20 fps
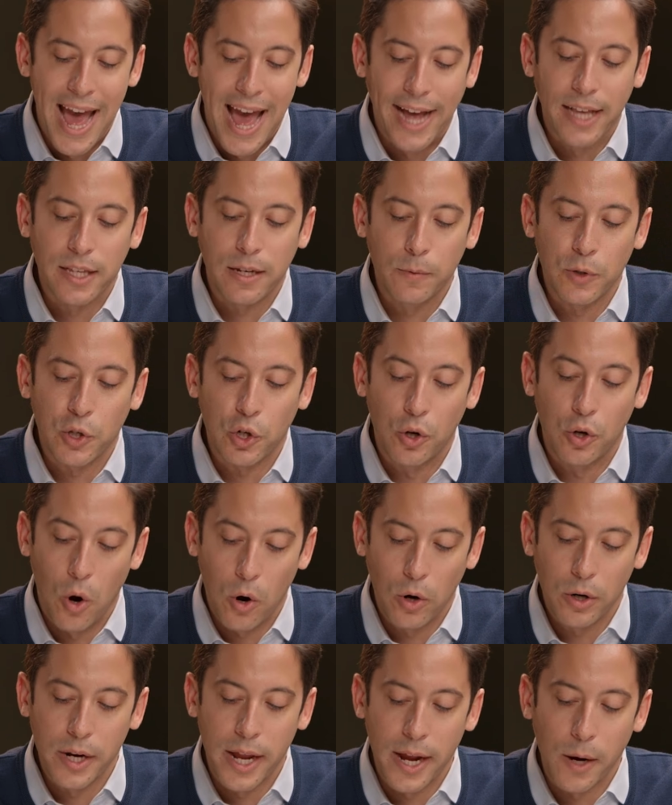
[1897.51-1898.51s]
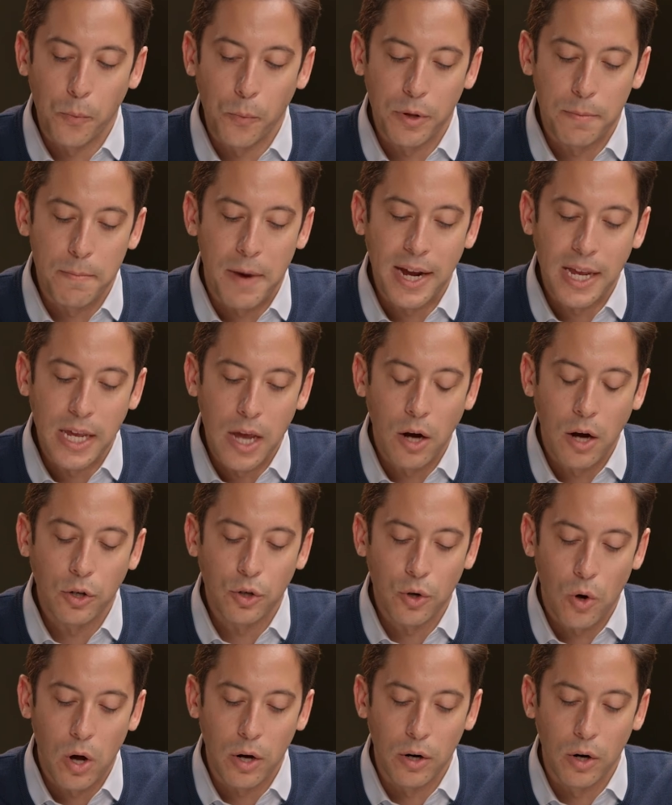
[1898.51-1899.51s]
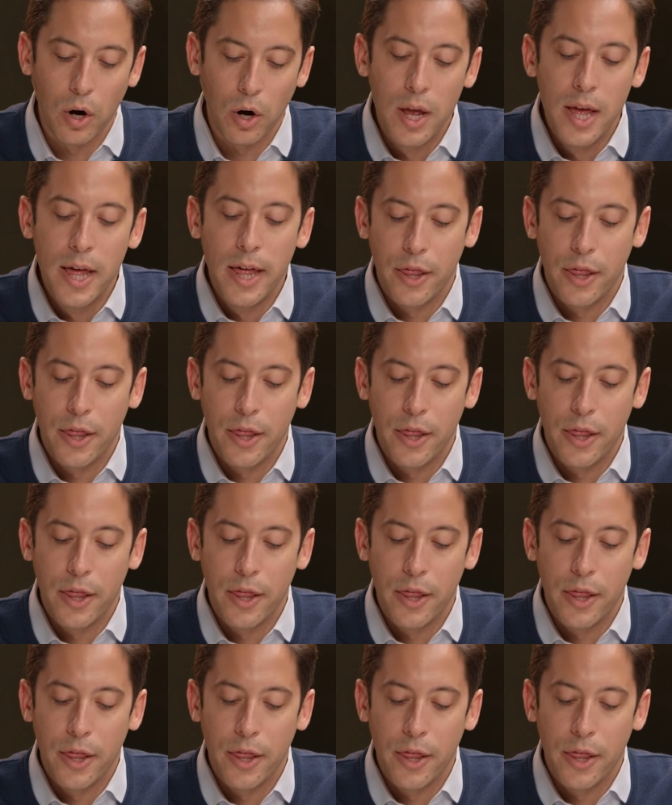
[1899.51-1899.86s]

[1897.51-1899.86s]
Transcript: as I was gardening with my young daughter.